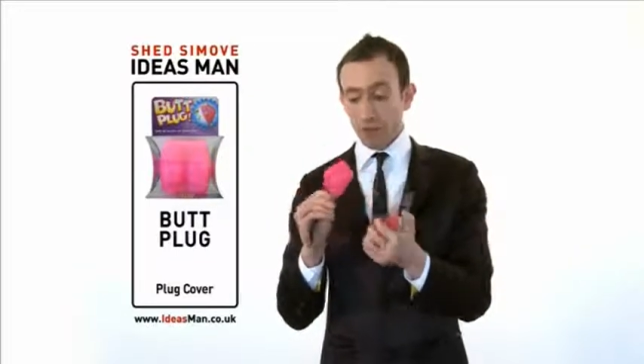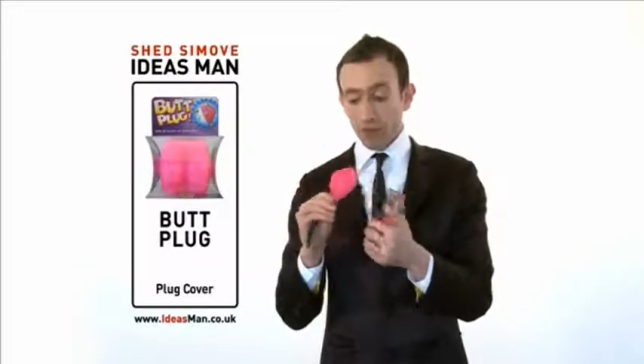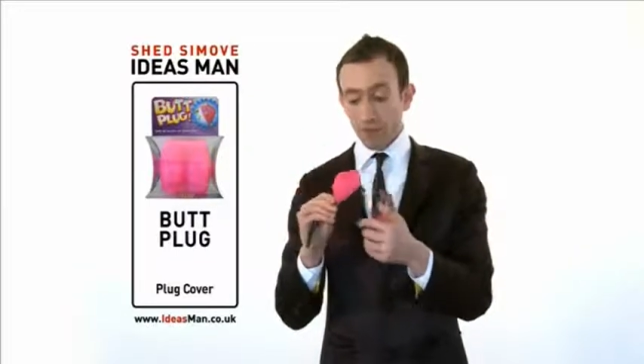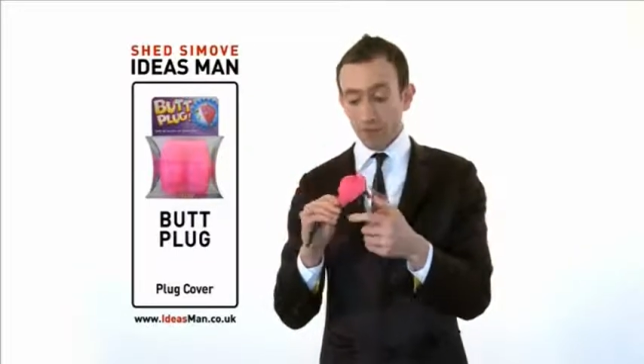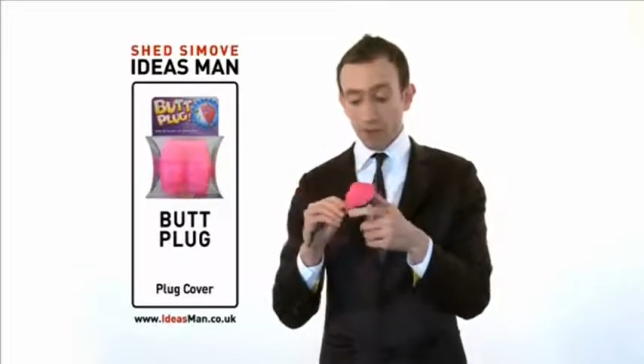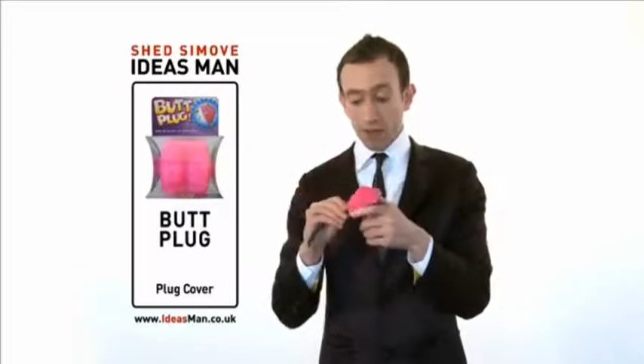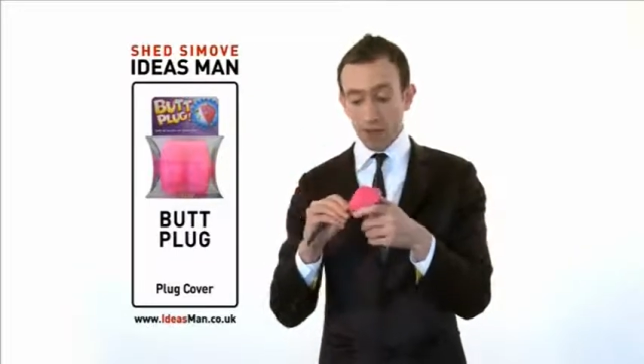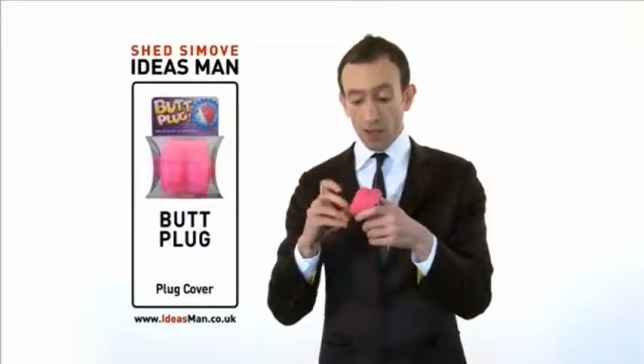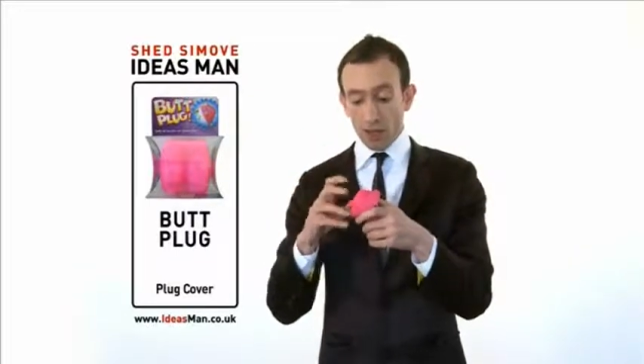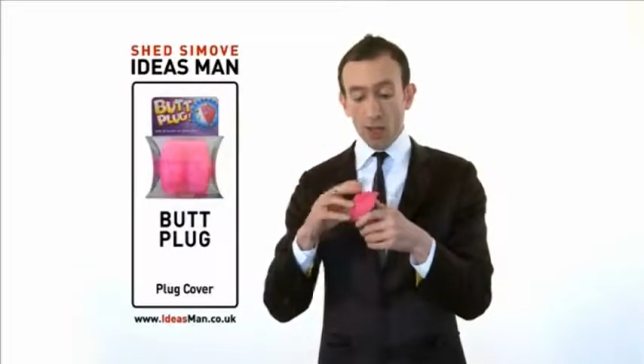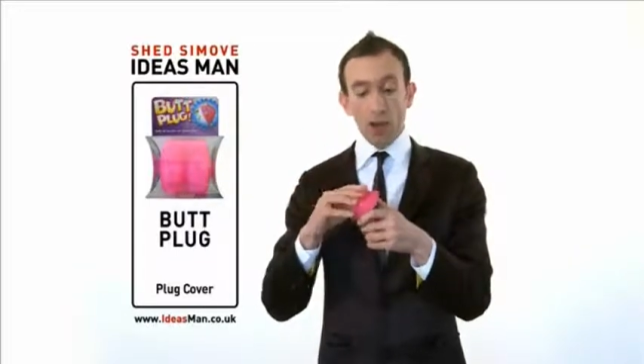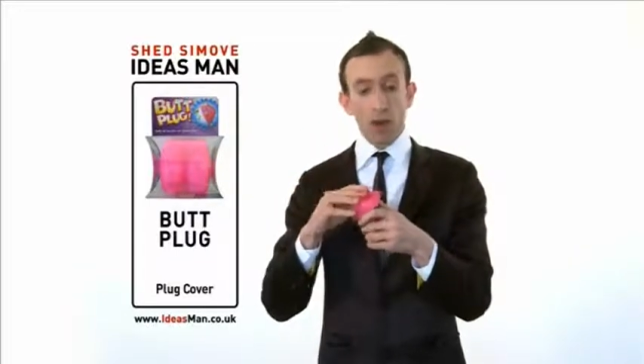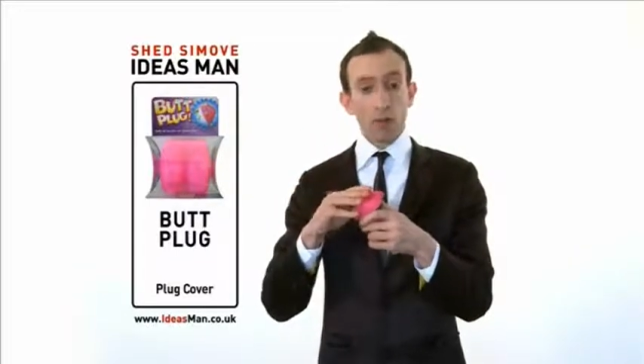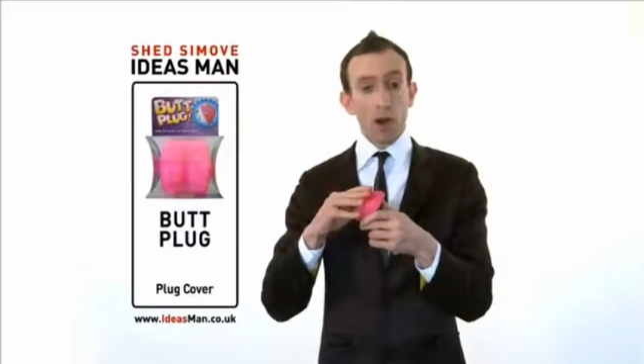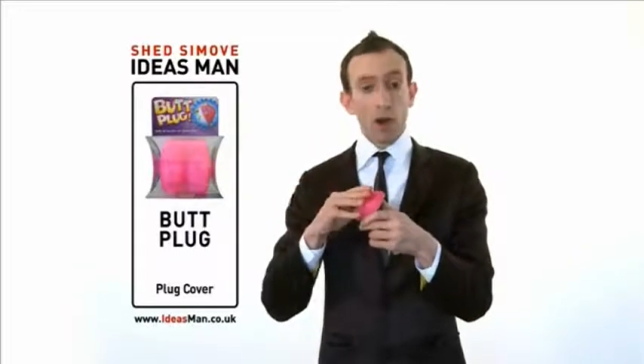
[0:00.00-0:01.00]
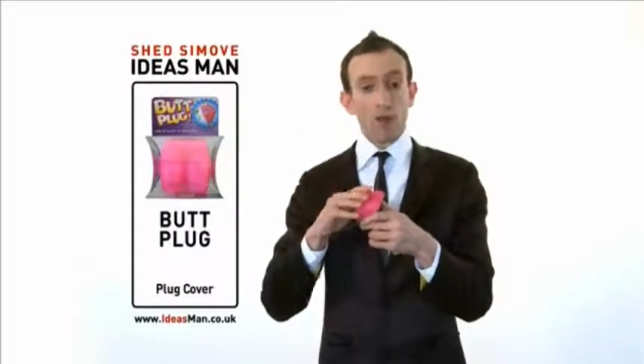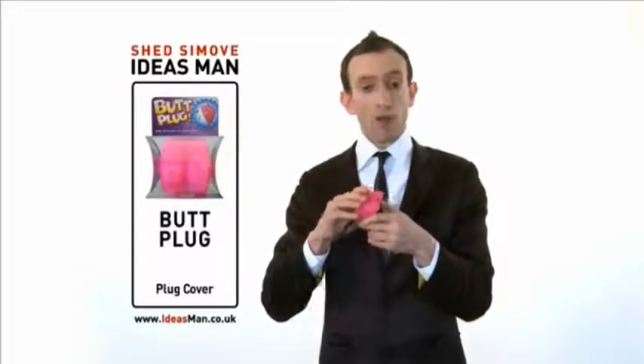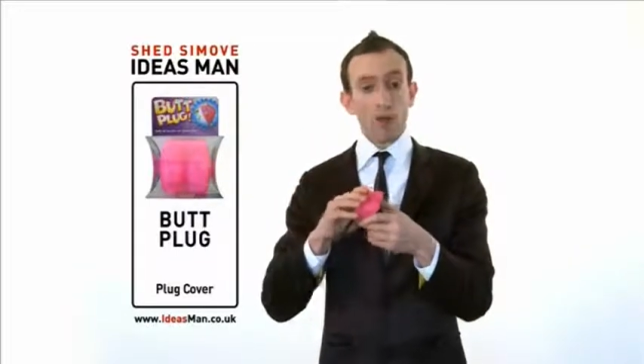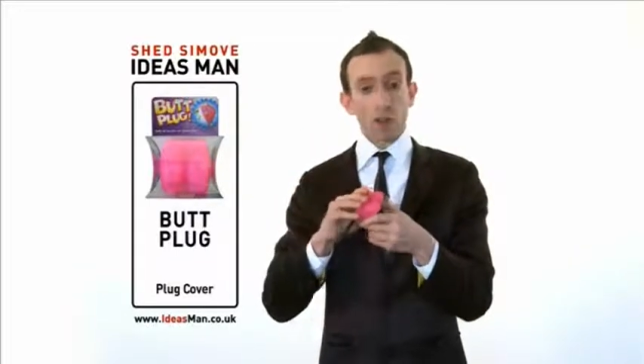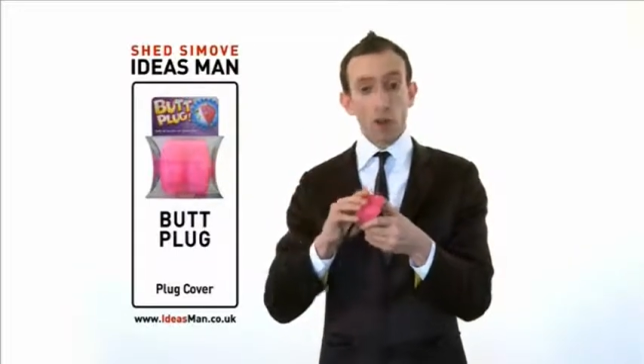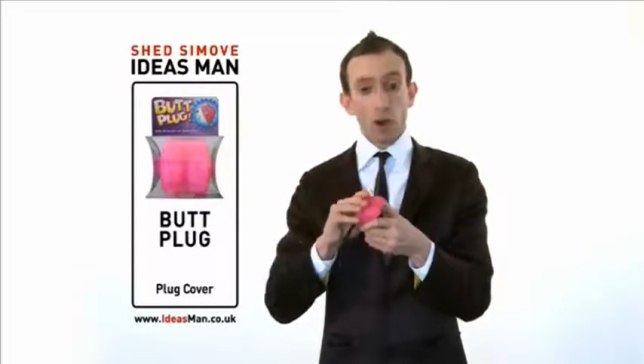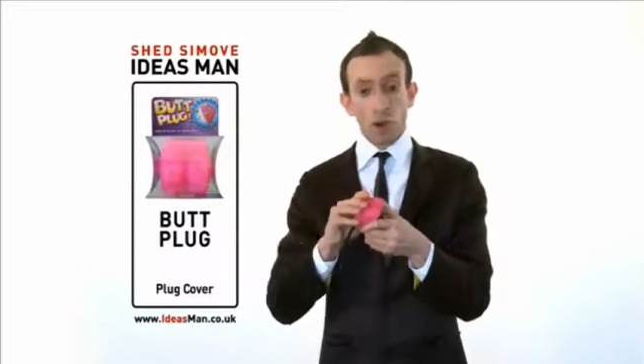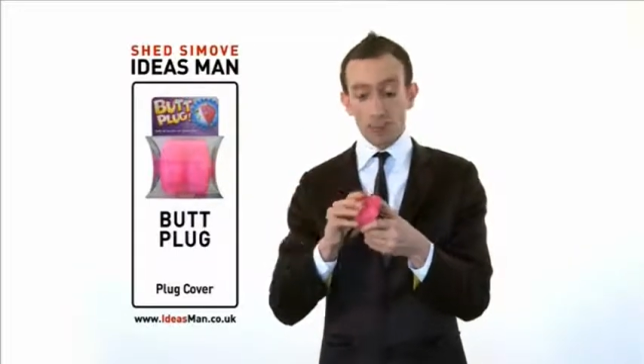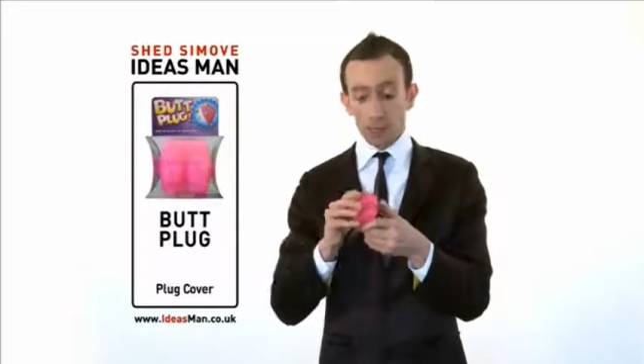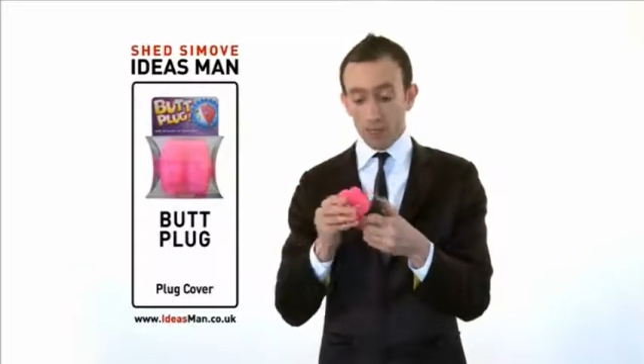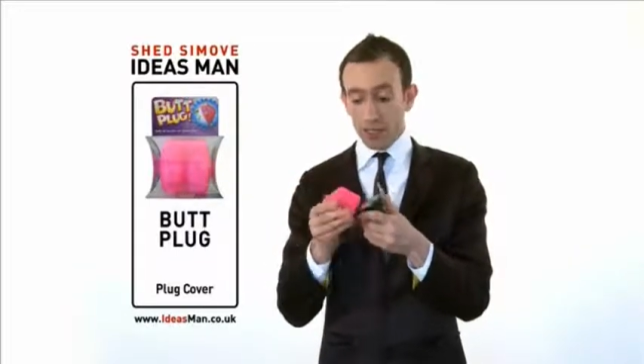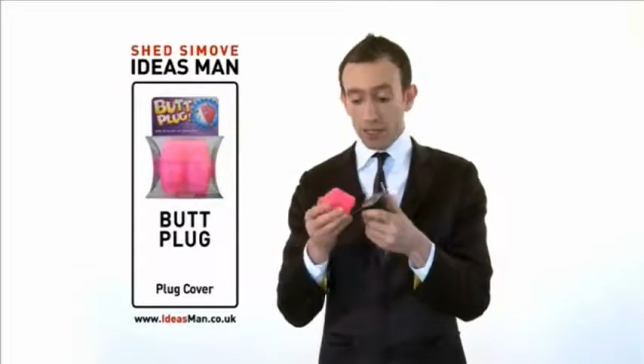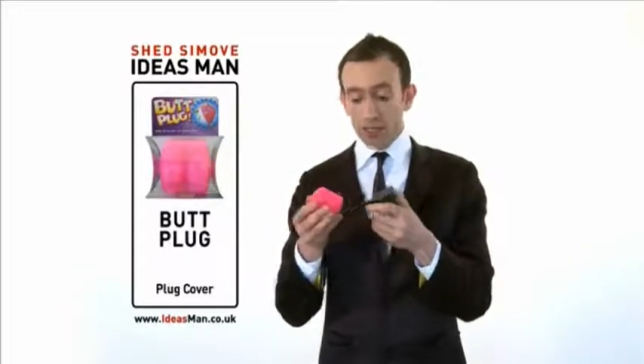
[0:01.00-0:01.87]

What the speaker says: cover over the top.